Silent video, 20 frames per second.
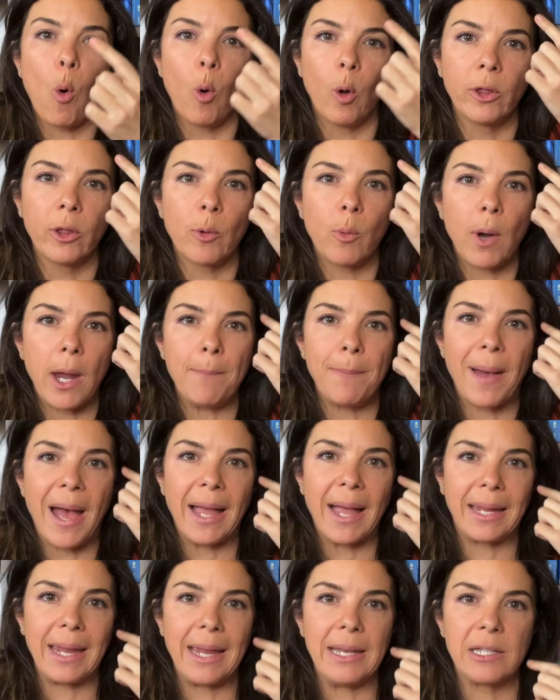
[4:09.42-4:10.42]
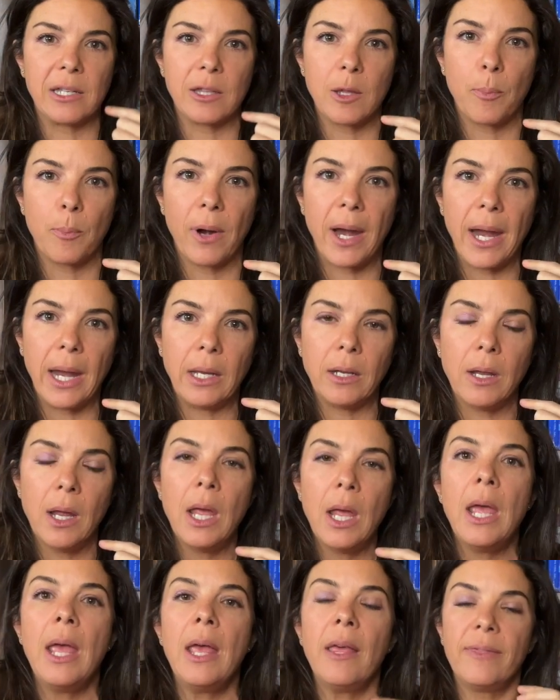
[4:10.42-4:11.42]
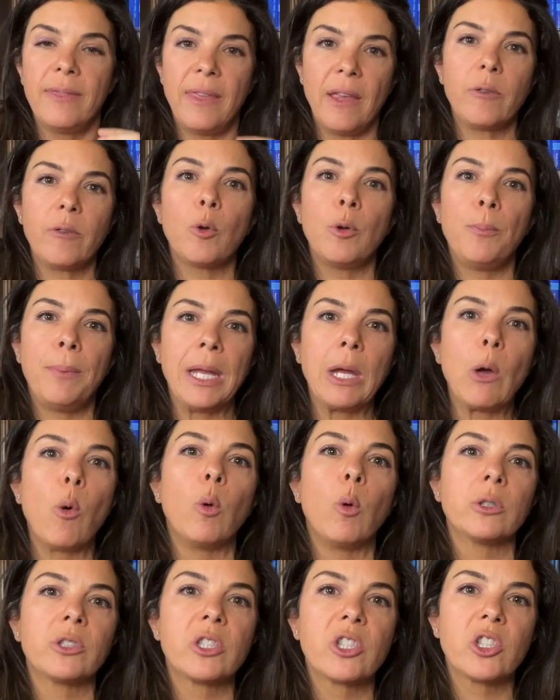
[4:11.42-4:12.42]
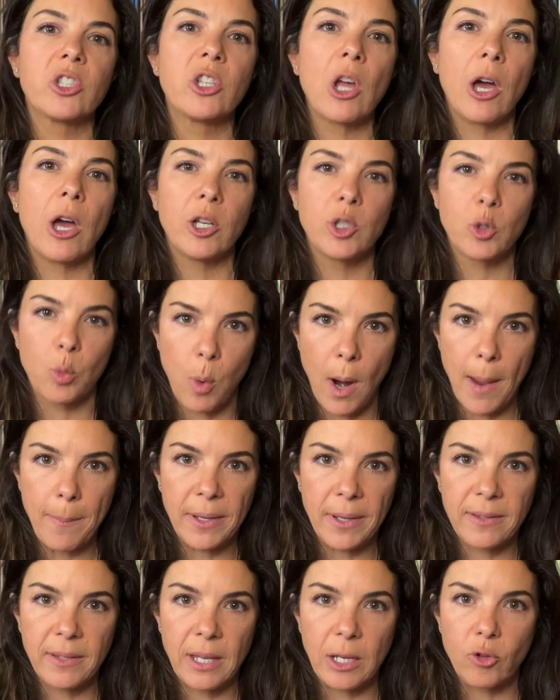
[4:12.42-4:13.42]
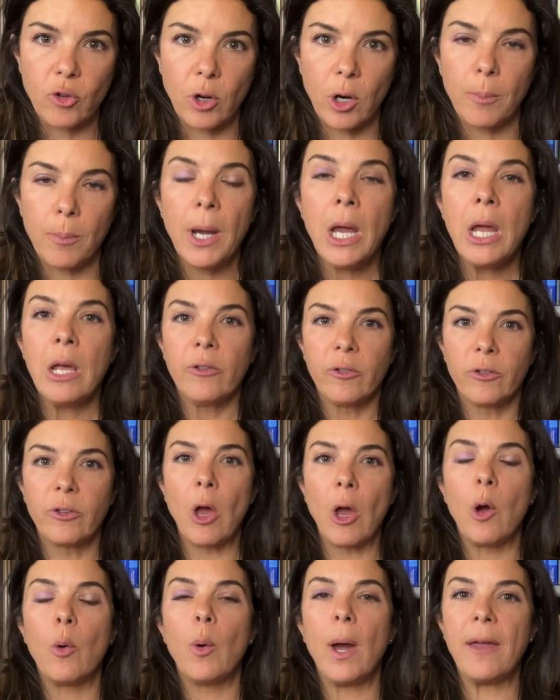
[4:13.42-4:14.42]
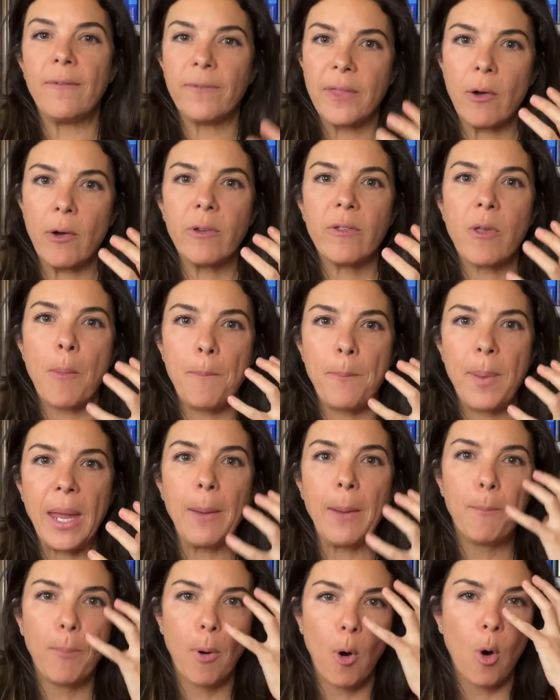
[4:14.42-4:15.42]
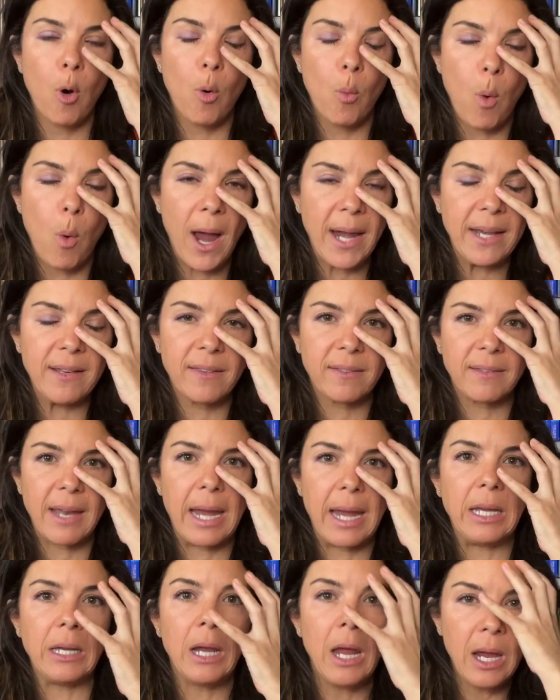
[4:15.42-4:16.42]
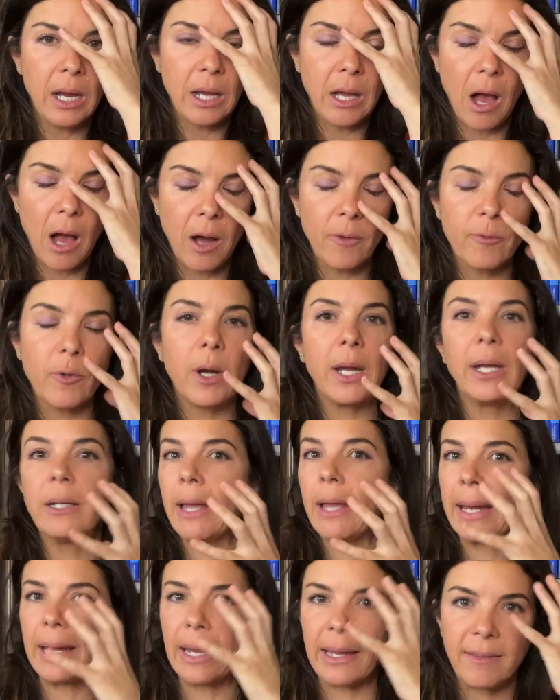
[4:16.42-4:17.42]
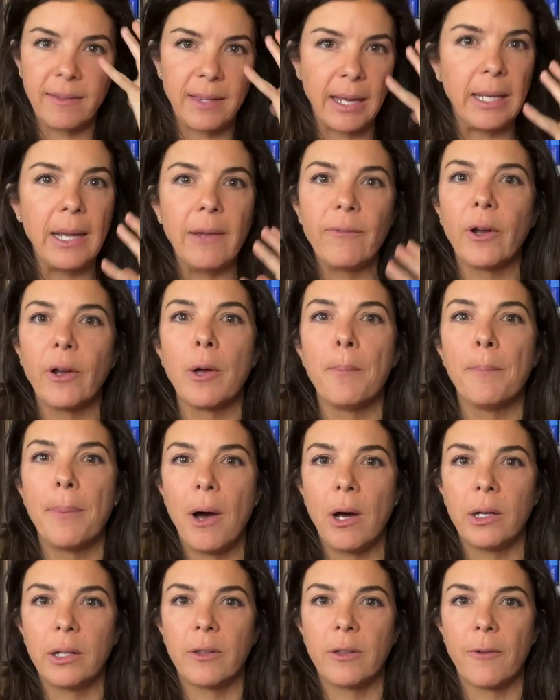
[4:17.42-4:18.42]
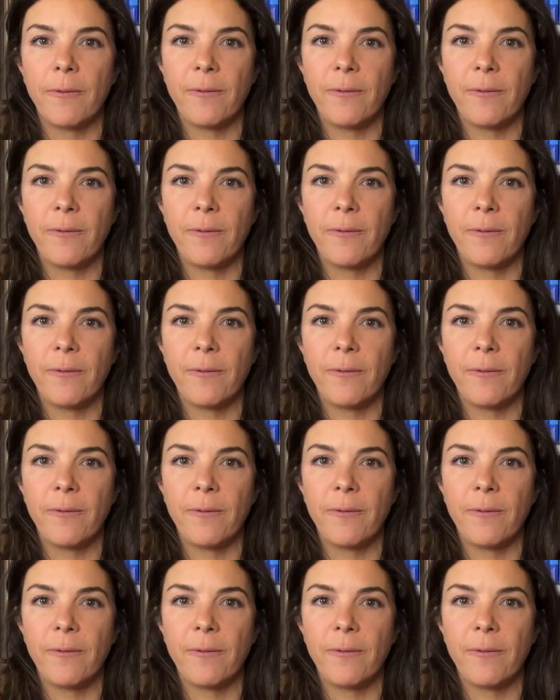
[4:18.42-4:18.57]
all the way back into the brain. This would be called Sturge Weber syndrome. So, if there is a big port wine stain covering like a significant part of the